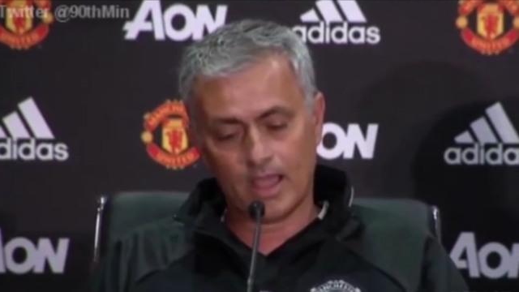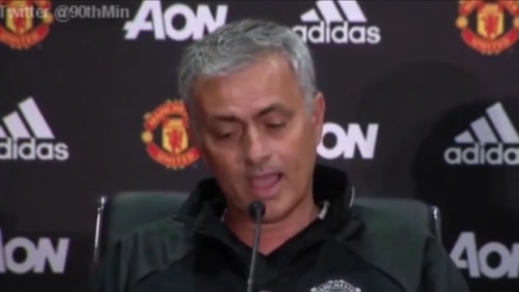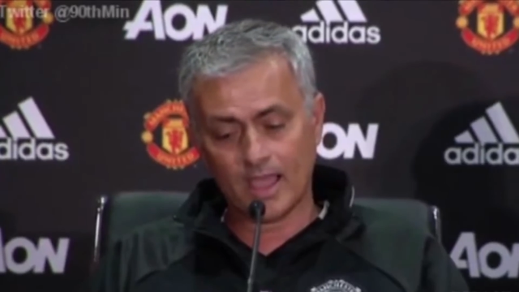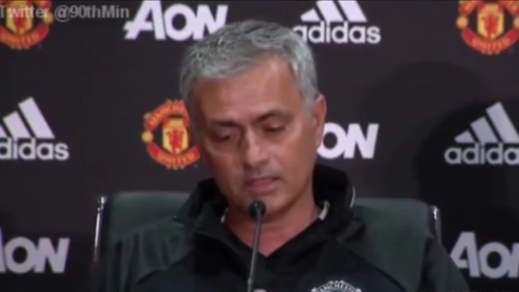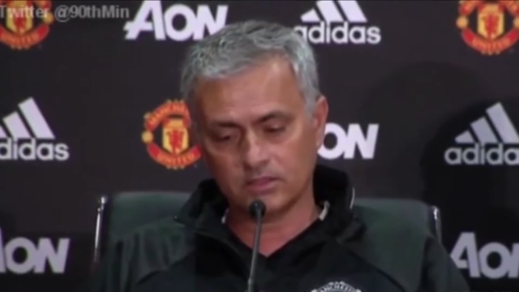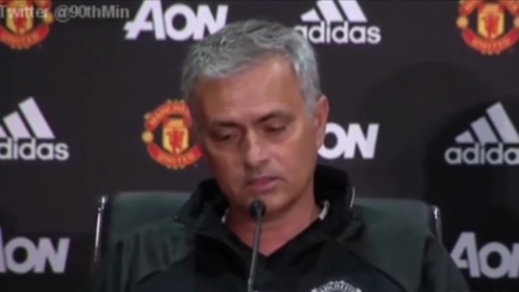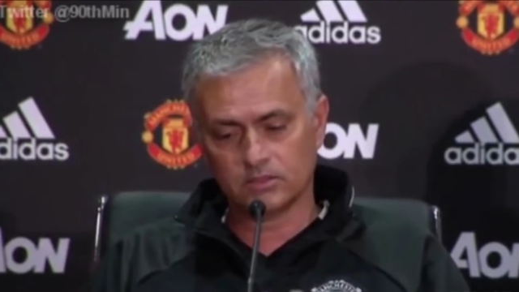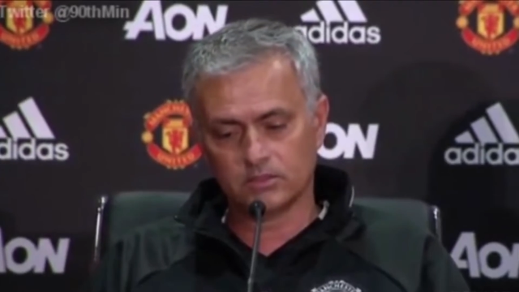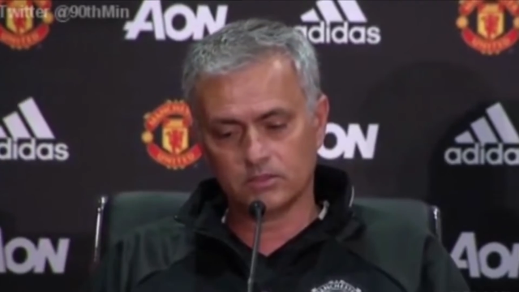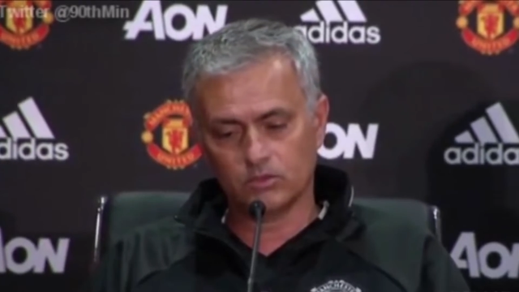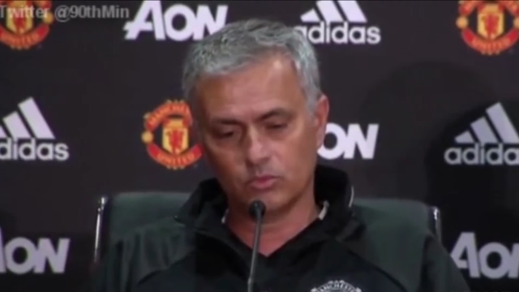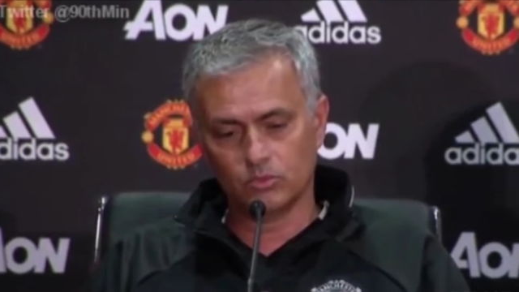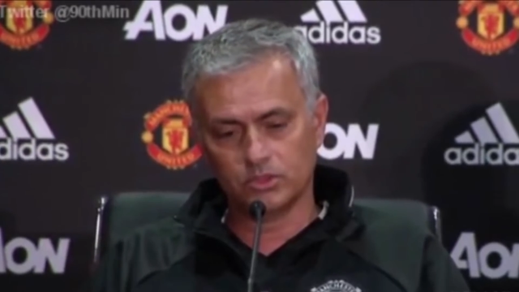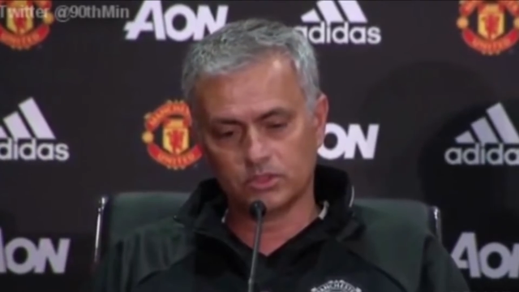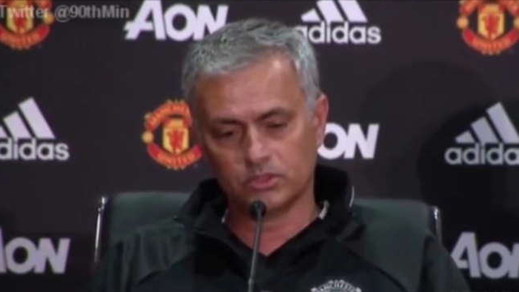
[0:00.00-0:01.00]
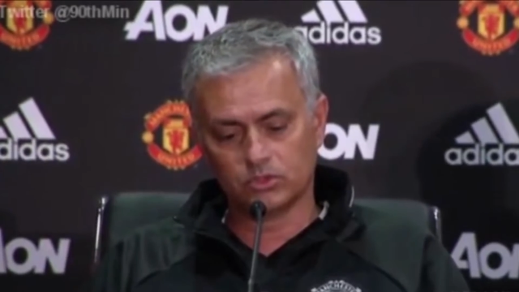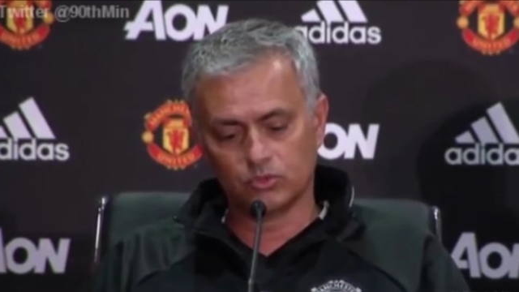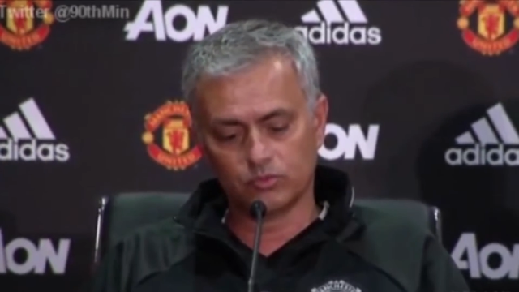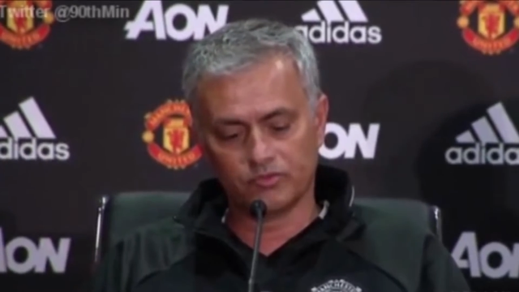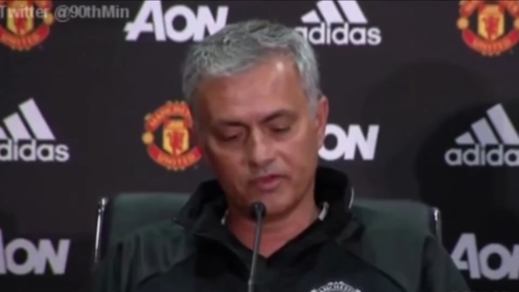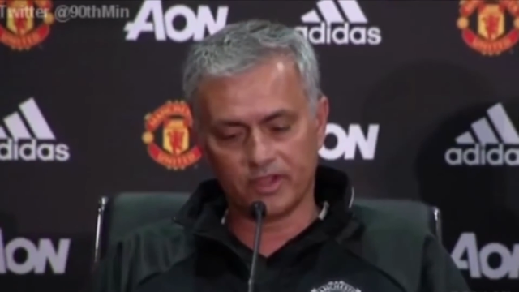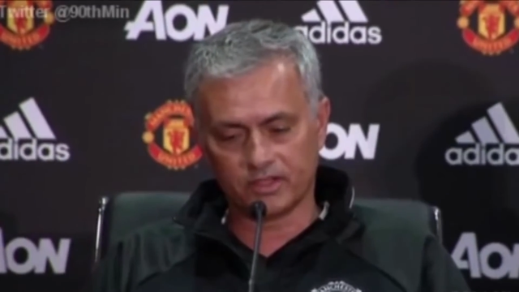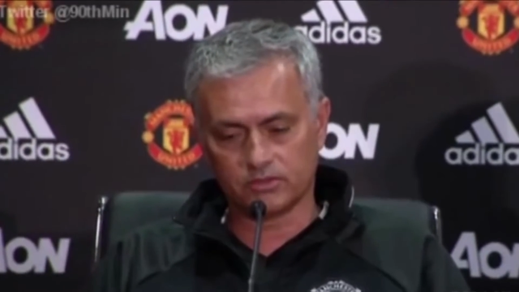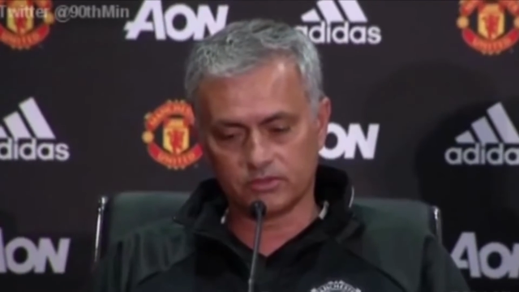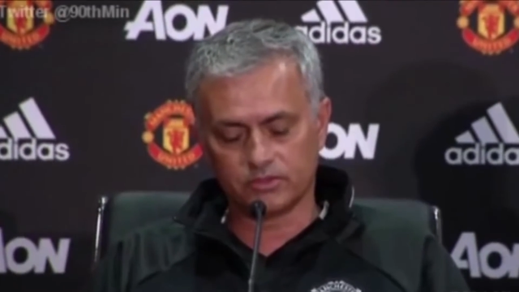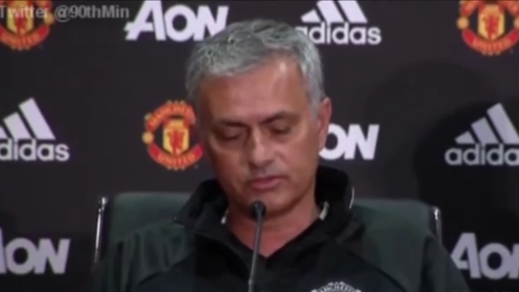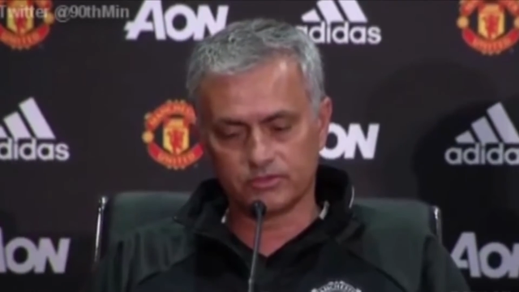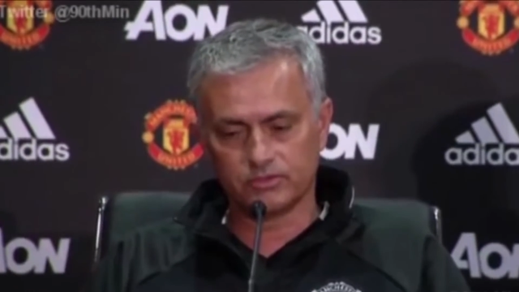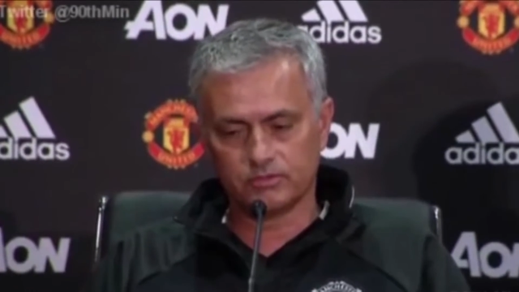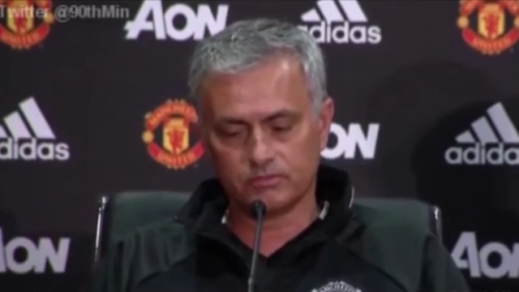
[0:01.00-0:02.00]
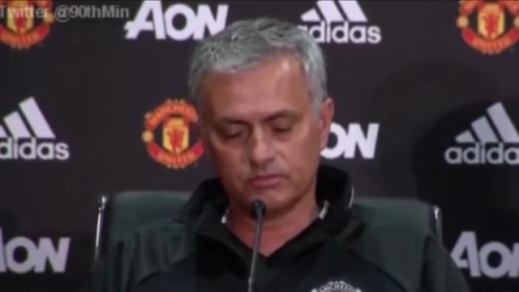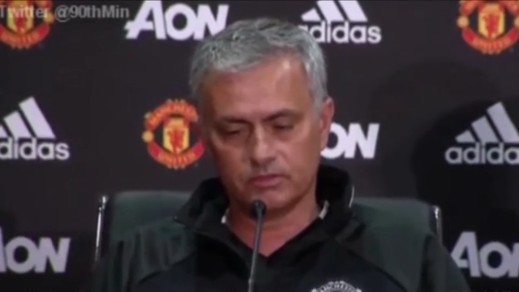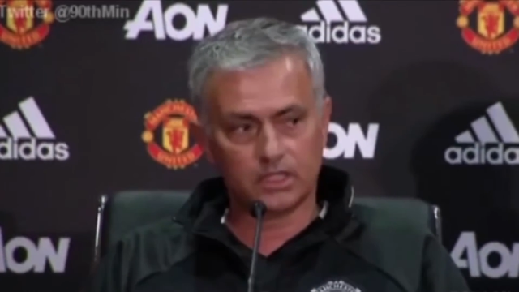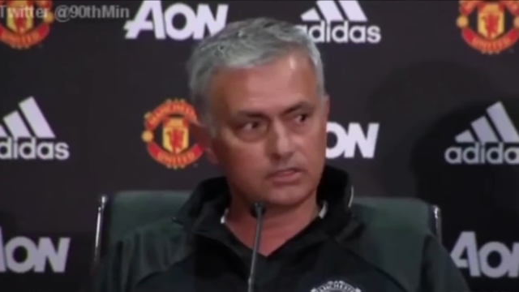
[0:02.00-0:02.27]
and with 2 factors